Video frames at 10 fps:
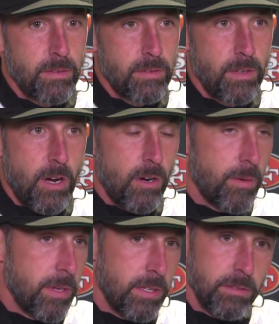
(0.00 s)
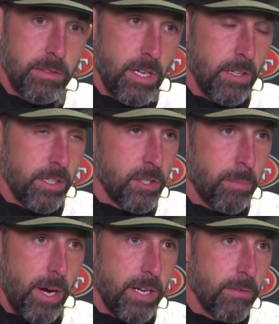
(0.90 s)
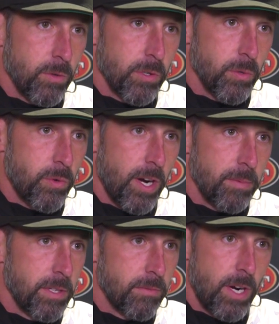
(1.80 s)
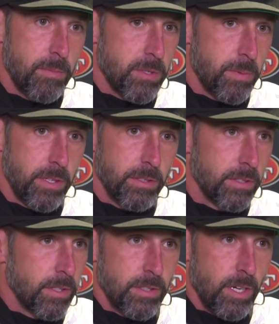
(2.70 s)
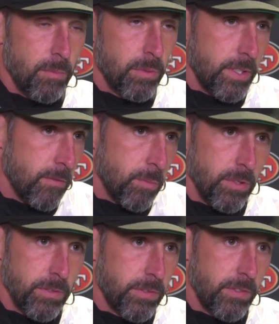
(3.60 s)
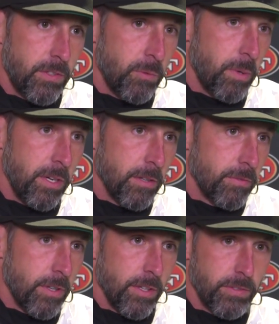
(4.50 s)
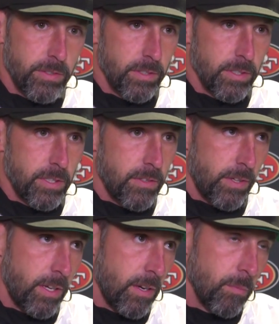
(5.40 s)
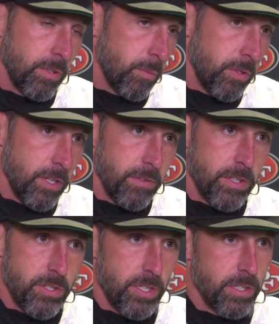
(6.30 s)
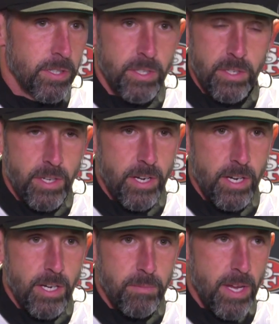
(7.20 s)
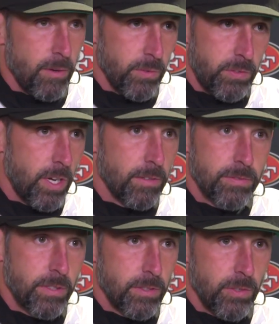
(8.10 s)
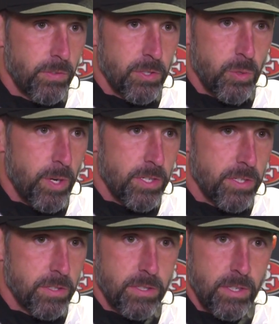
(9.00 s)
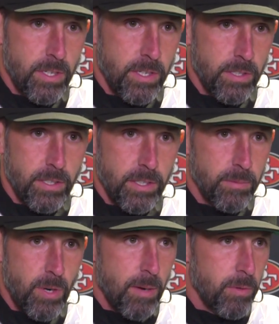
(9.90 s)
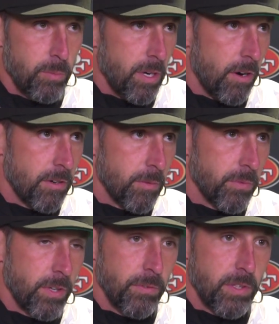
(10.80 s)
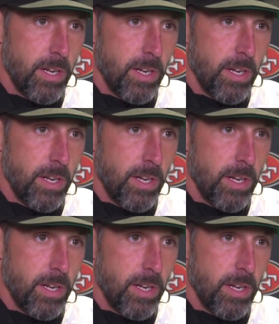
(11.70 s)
No, I mean, you got to look at the body of work with Robbie, and Robbie's been unbelievable since he's been here for us, and he's had an unbelievable year this year. Yeah, it was tough on those situations, and Robbie will be harder on himself than